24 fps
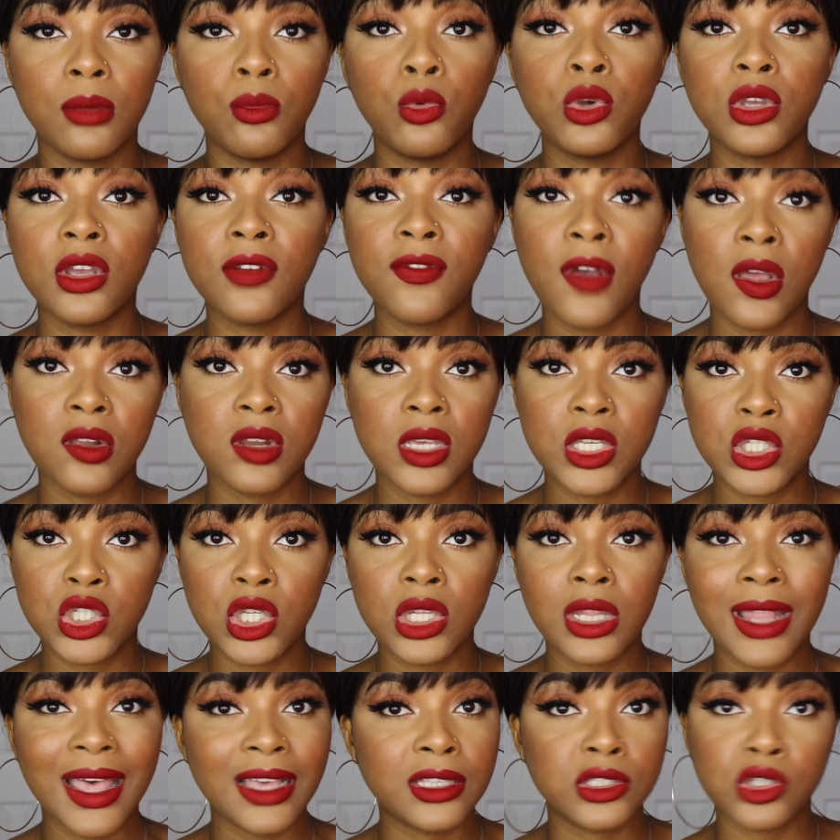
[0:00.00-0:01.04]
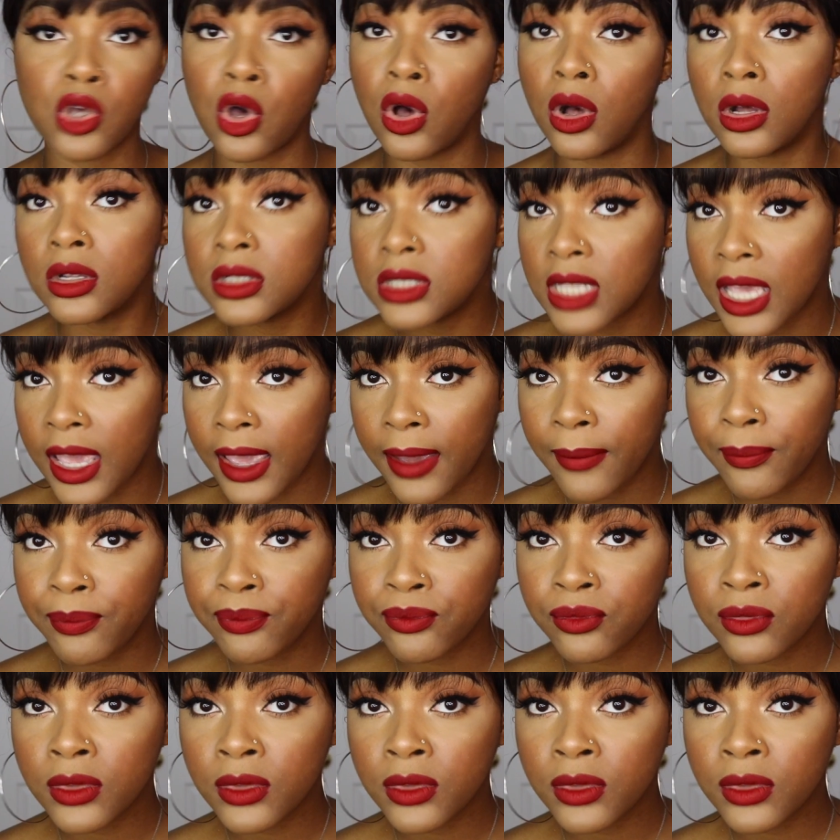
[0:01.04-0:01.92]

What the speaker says: well, your foundation last all day,